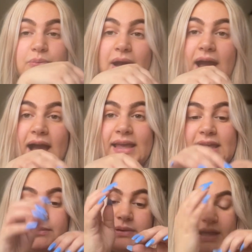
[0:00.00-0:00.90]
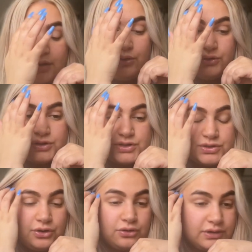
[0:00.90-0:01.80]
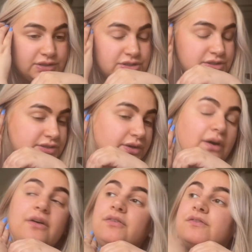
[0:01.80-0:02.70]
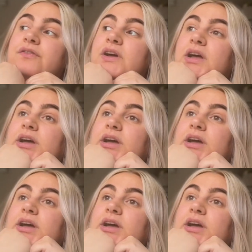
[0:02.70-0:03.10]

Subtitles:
where I keep like all the storage stuff.